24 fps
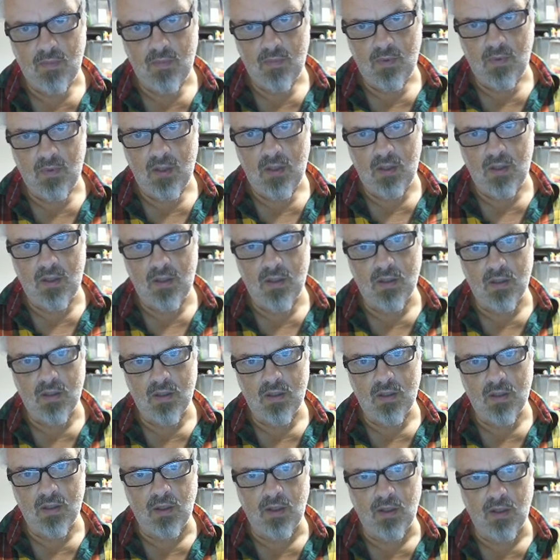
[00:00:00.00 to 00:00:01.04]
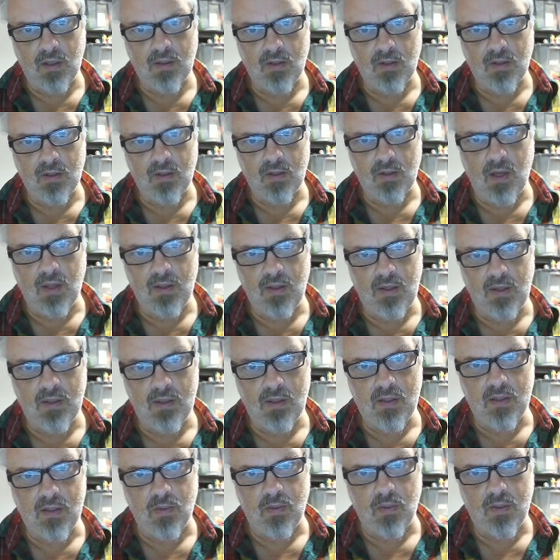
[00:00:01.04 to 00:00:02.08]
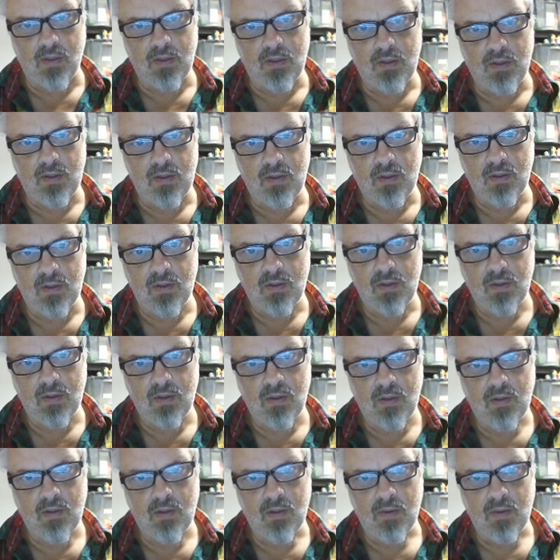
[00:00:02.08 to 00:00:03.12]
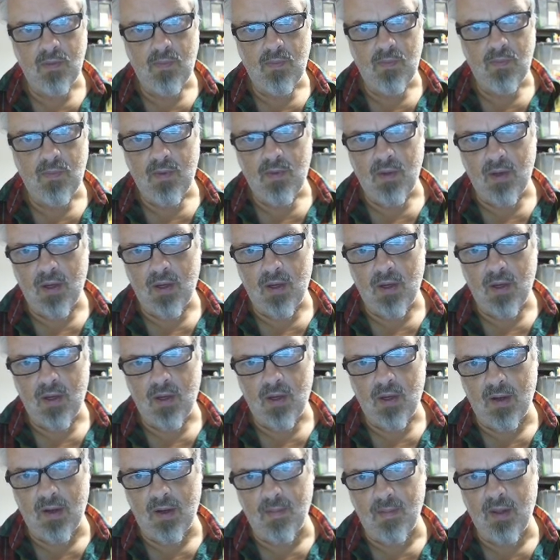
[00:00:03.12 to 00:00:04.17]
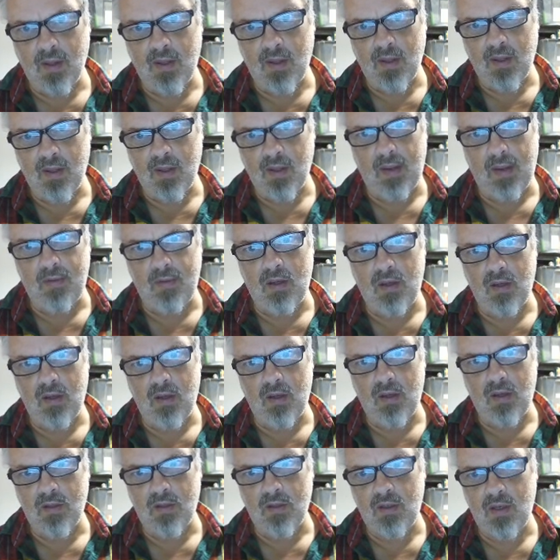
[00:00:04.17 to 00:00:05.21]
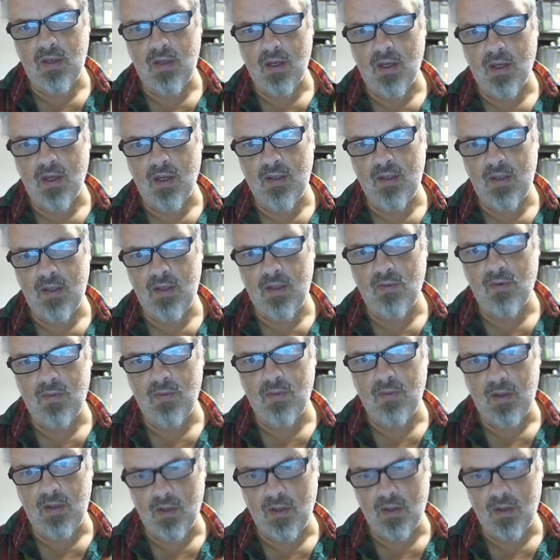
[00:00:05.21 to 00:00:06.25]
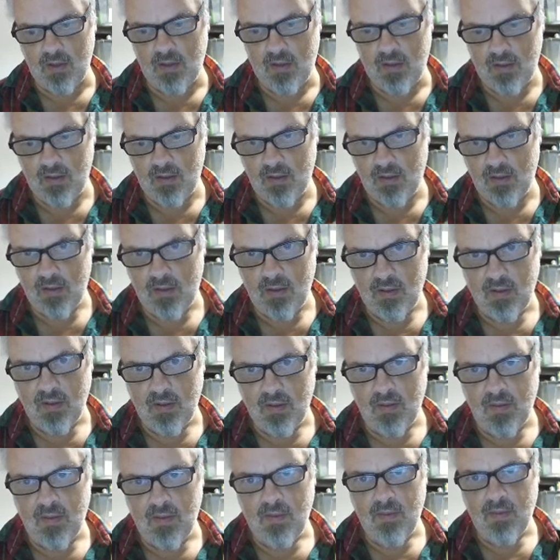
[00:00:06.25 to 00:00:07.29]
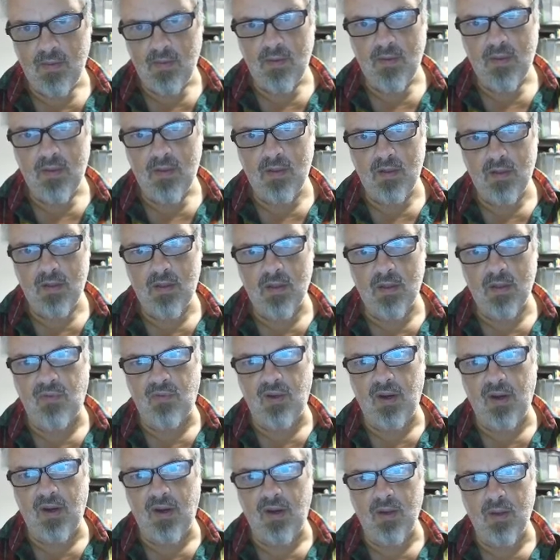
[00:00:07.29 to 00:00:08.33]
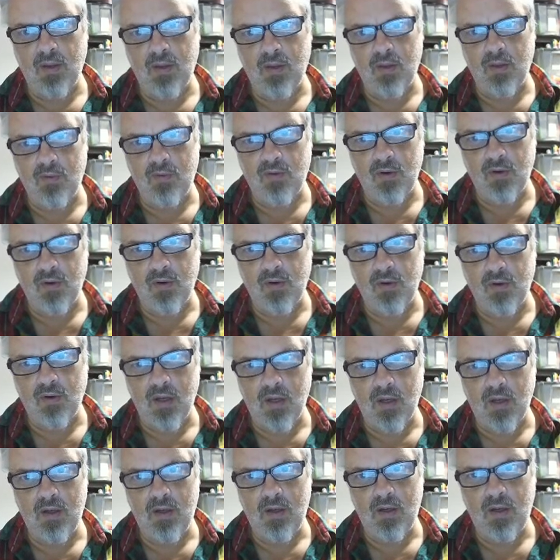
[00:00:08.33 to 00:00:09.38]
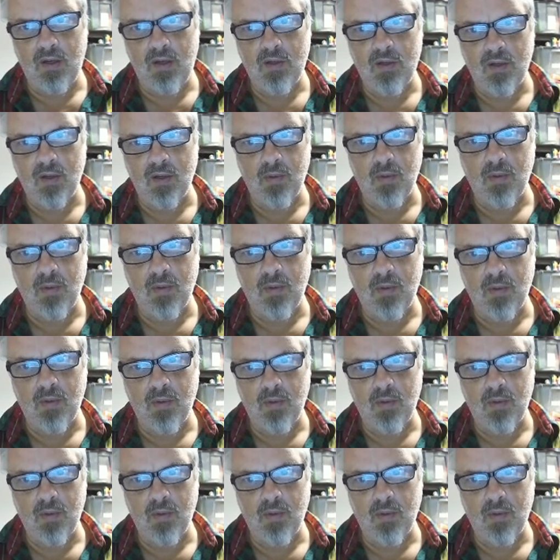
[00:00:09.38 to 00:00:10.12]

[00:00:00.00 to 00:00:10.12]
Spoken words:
It doesn't look like they're gonna hunt these other ones. I don't want to make them hunt the baby, because, yeah, that wouldn't be good. So let's just find another one for them to hunt somewhere.